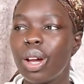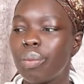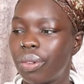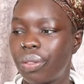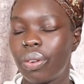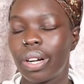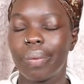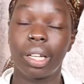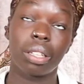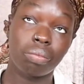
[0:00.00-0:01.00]
before
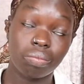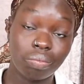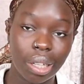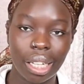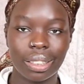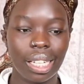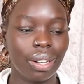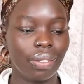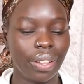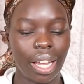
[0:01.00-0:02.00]
I'm like passing
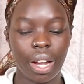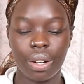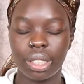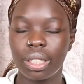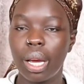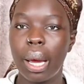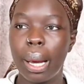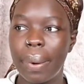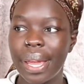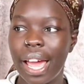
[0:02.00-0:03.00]
out on the couch.
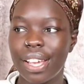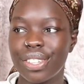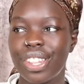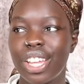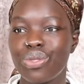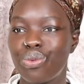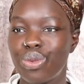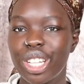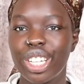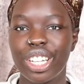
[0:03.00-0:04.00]
But yeah, so that's
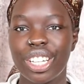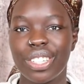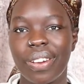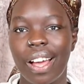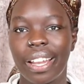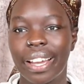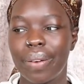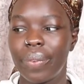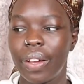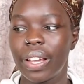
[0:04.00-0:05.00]
really good as well. Like
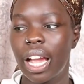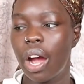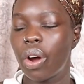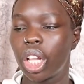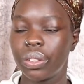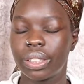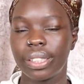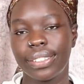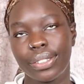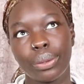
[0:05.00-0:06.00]
I'm loving how close
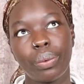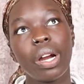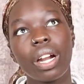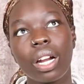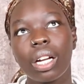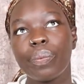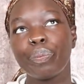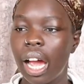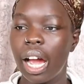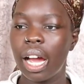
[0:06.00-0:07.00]
it is to work.
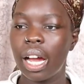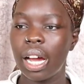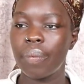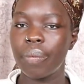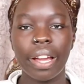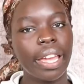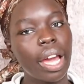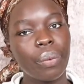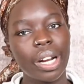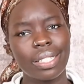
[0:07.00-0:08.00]

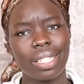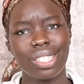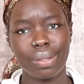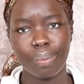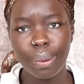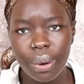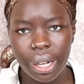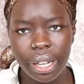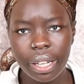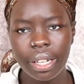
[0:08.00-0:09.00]
Again, when I say
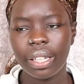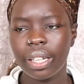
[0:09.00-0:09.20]
supported,